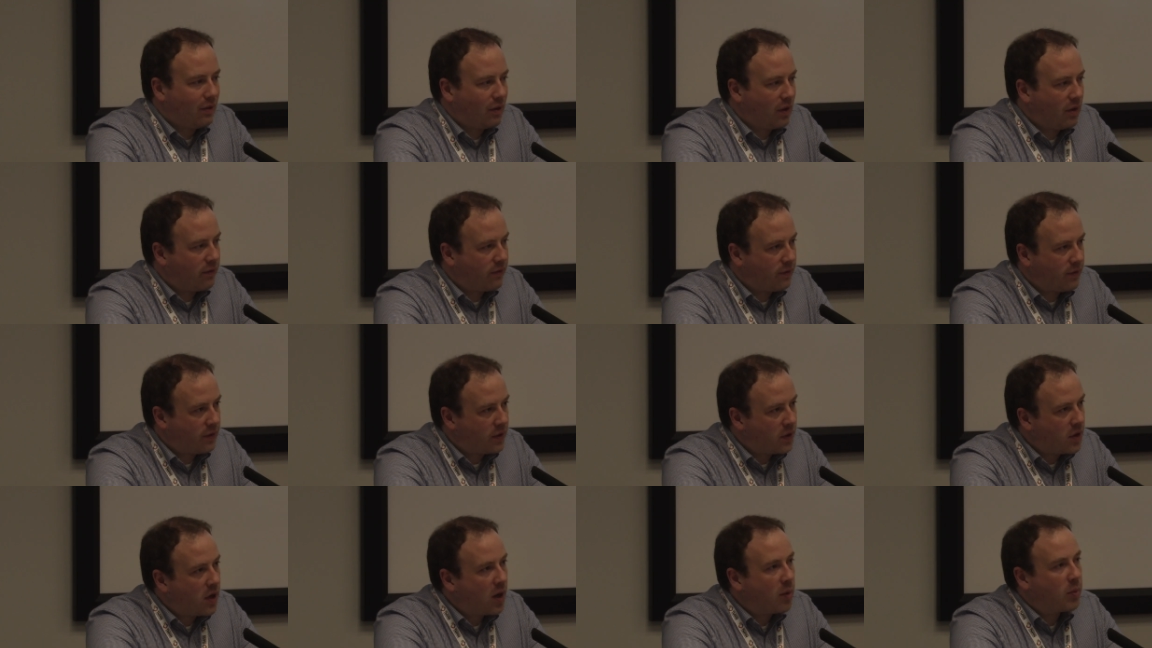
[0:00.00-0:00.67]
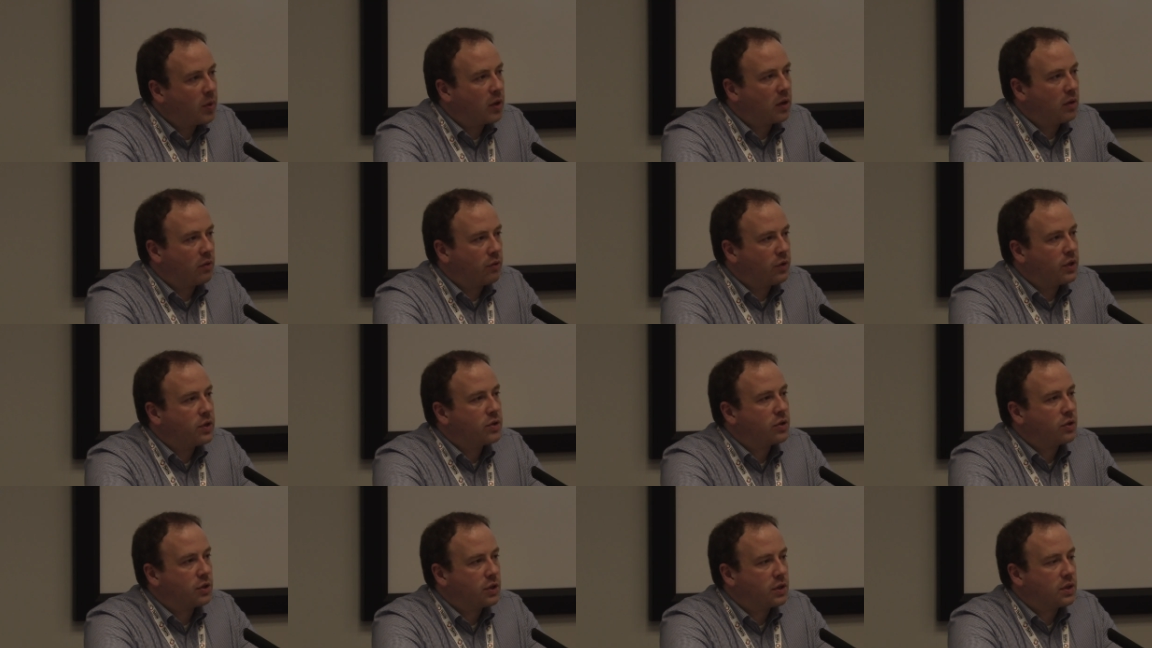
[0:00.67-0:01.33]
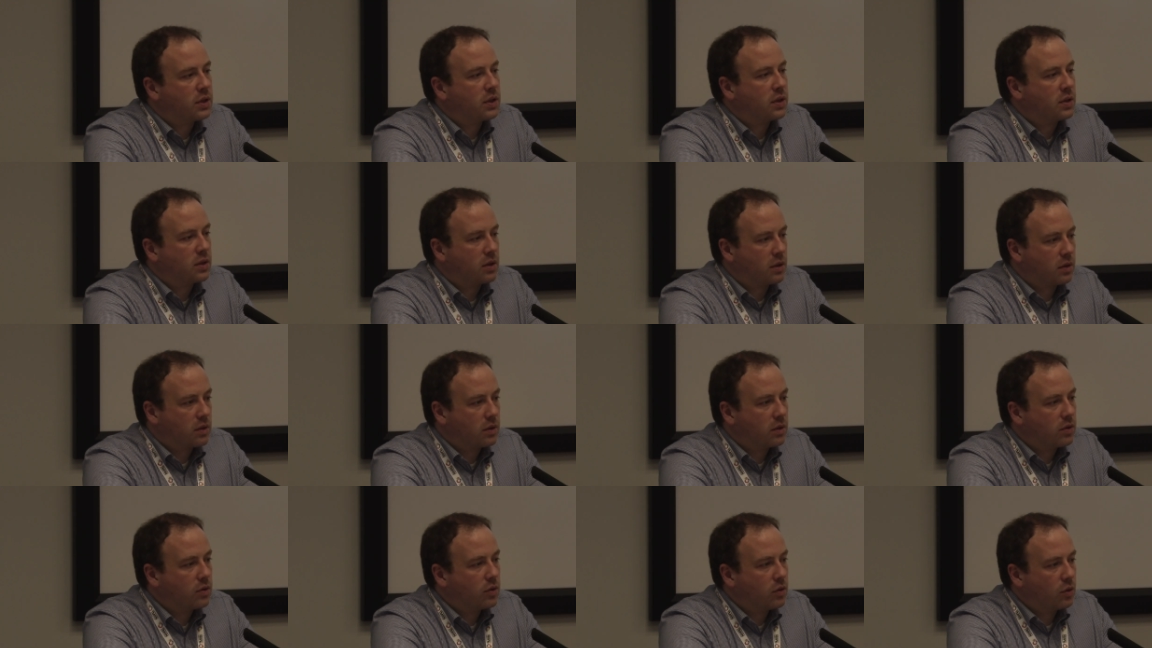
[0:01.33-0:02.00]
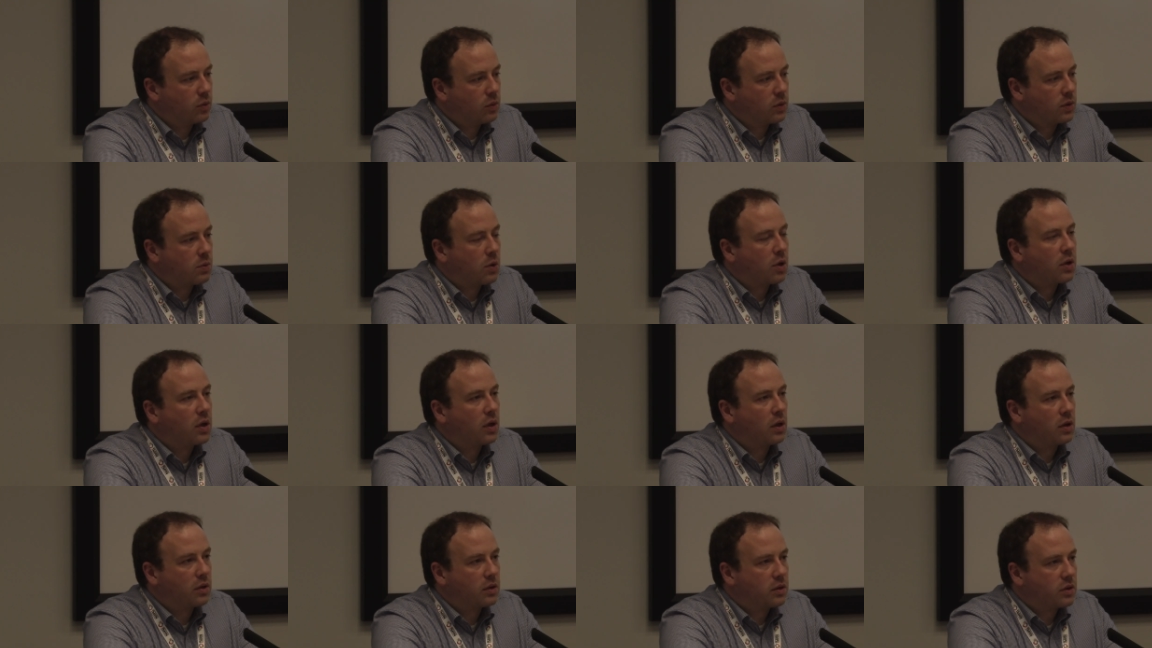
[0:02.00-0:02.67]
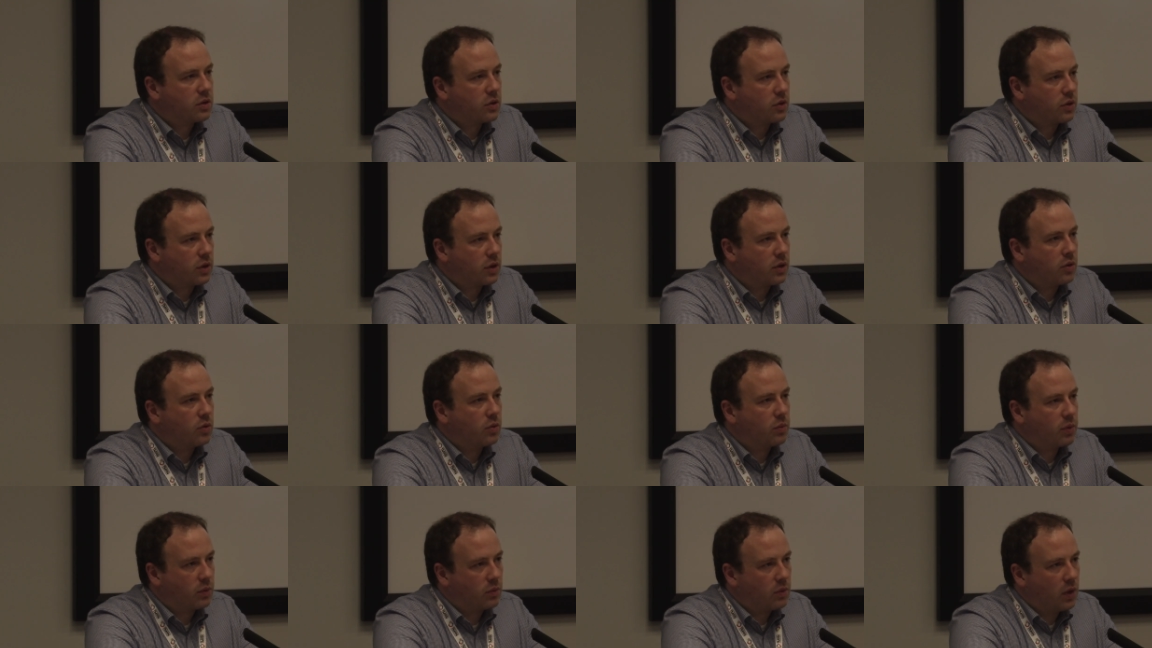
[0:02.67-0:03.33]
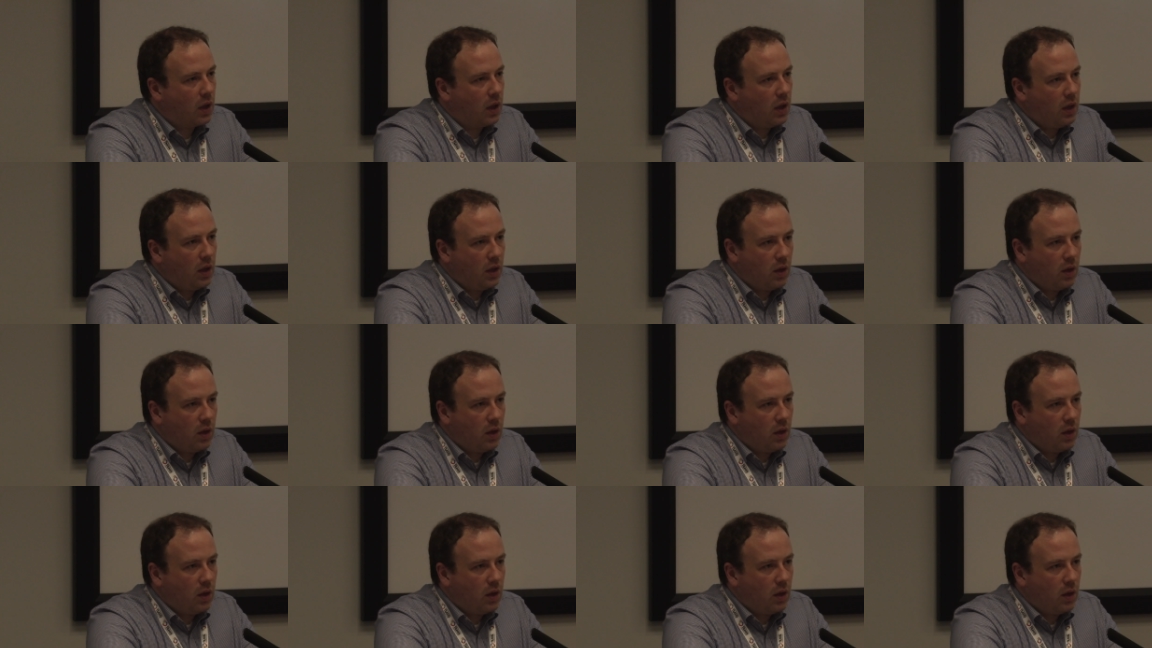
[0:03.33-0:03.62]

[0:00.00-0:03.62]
phenomenal research assistant who was working on the study, who'd been